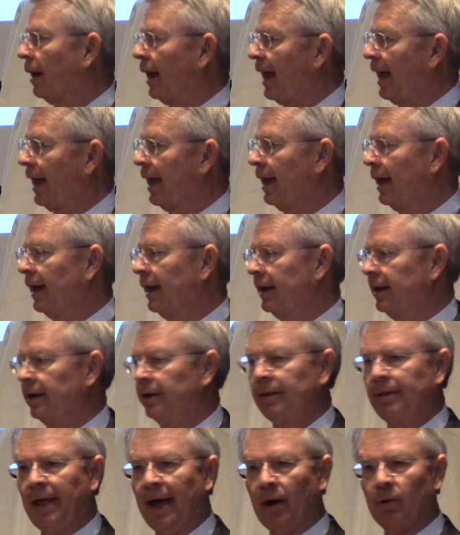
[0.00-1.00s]
And
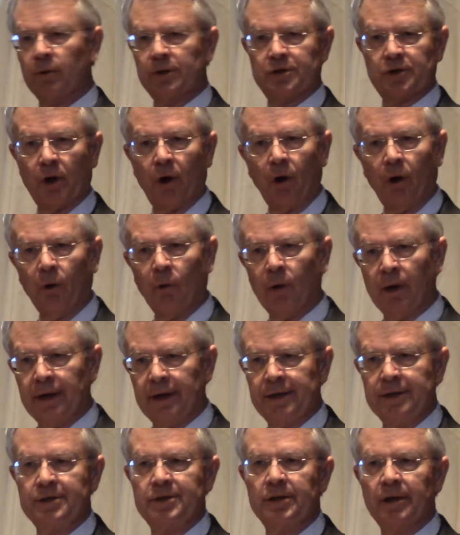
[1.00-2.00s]
that was
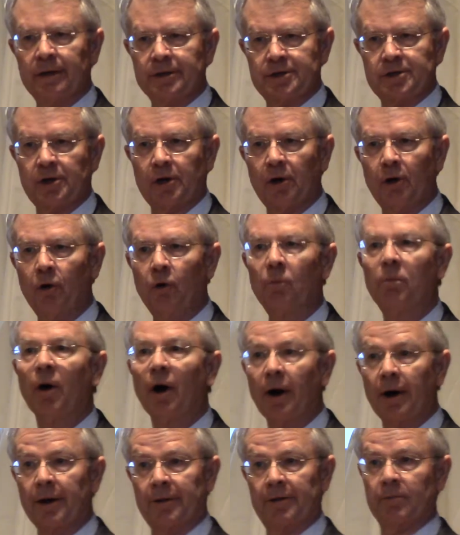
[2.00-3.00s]
always a slow
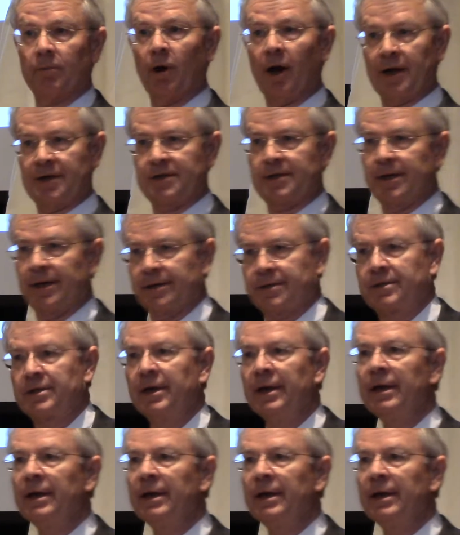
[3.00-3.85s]
part of the process